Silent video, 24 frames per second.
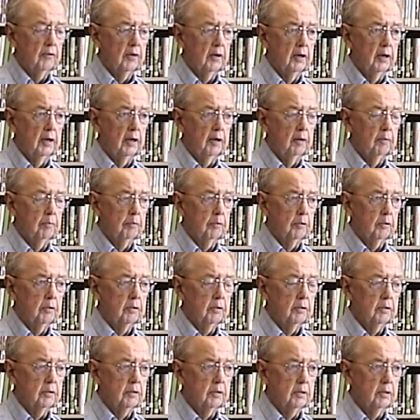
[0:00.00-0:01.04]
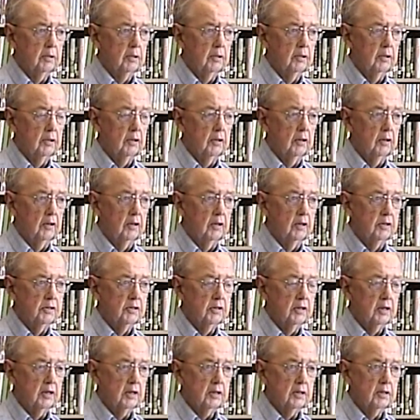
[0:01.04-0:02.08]
On April the
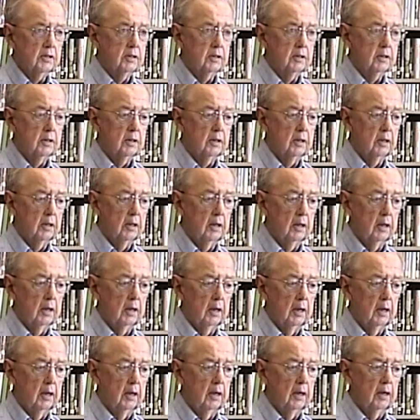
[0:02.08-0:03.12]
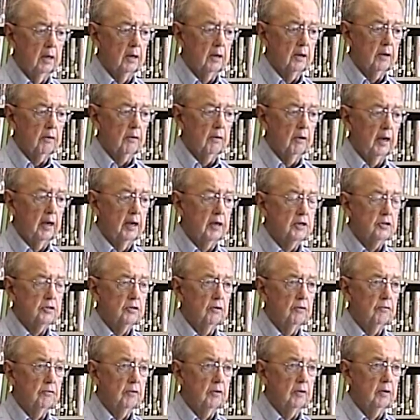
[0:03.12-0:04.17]
6th, in a crash
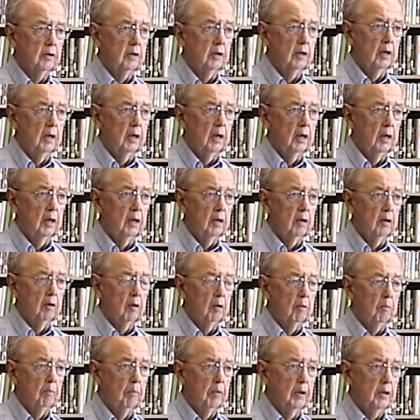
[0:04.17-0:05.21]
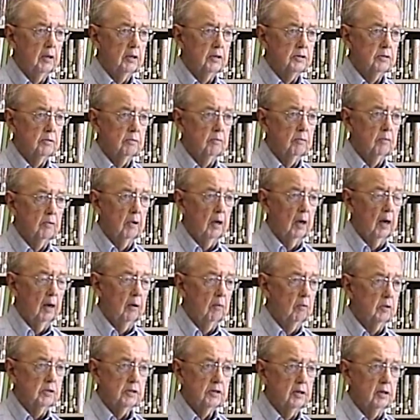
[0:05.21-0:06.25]
over in Belgium. I
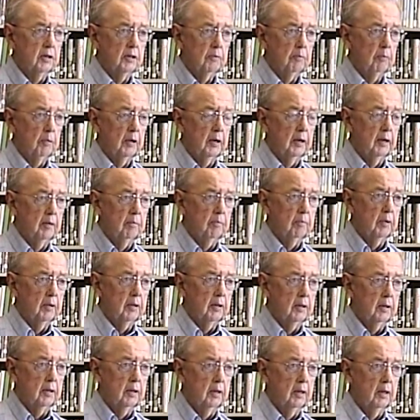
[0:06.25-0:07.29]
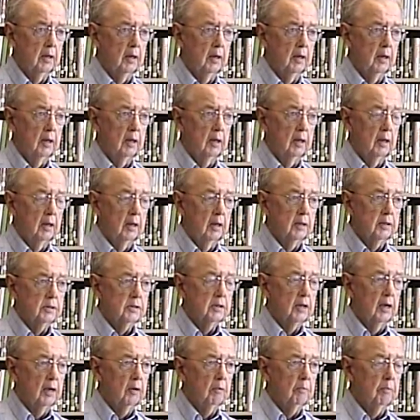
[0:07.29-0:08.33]
wasn't in the plane, but it's
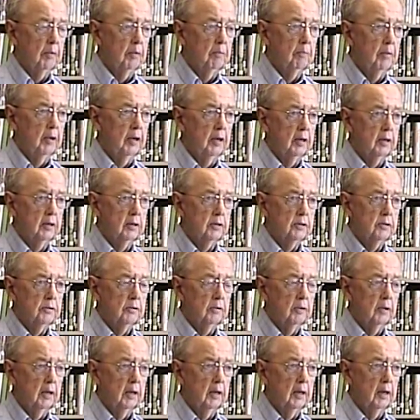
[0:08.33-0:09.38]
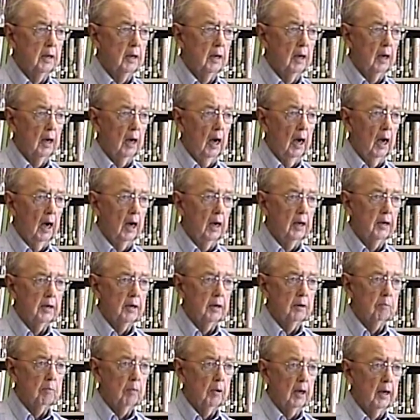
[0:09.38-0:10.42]
now been made into a
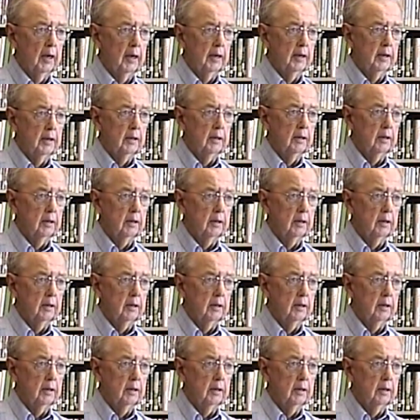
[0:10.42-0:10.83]
hunting blind.